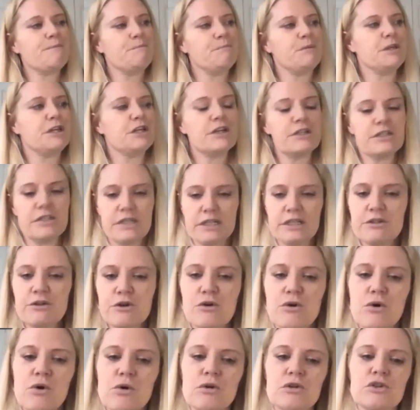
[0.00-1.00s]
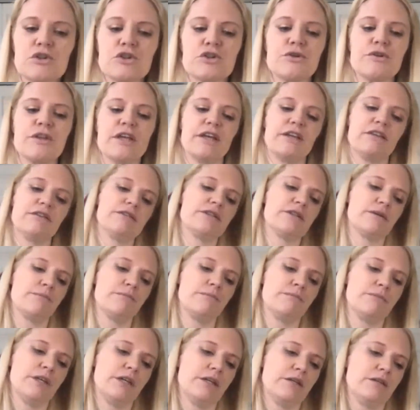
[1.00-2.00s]
because these are older than
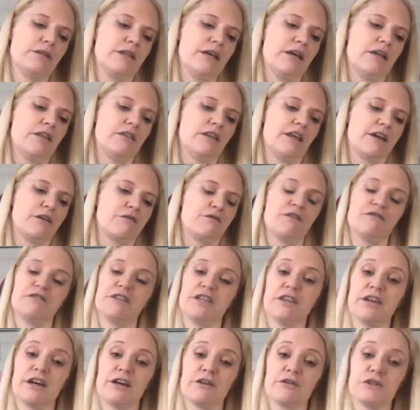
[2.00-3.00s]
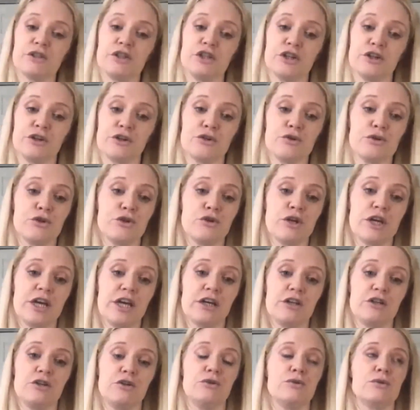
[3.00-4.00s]
like 50,000 years, you
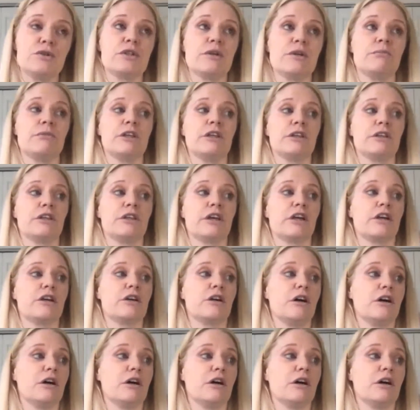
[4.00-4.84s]
can't use something like